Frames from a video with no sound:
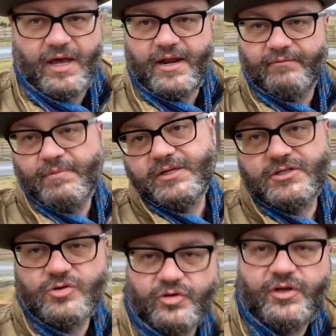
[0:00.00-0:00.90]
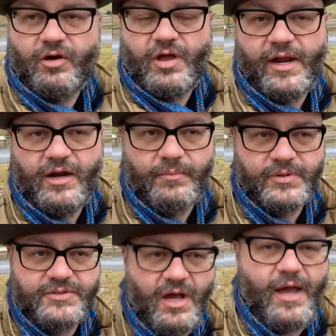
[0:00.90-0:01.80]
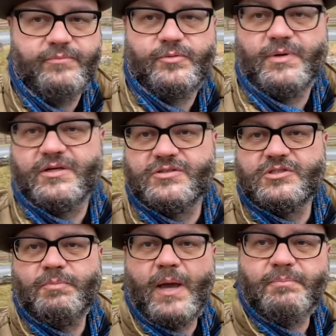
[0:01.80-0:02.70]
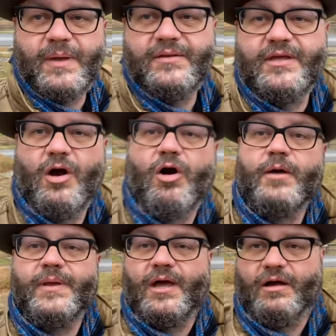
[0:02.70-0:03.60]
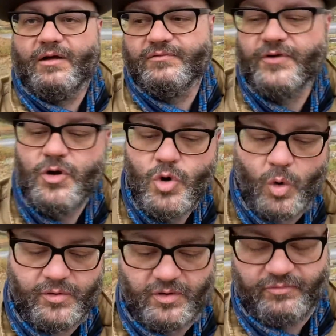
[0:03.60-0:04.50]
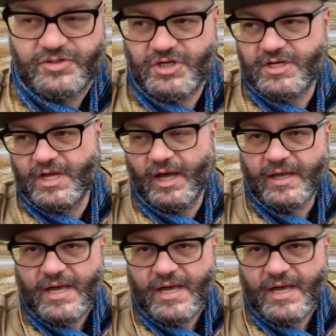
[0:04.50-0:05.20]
And I've mentioned North Carolina a number of times because despite being the Army of Northern Virginia,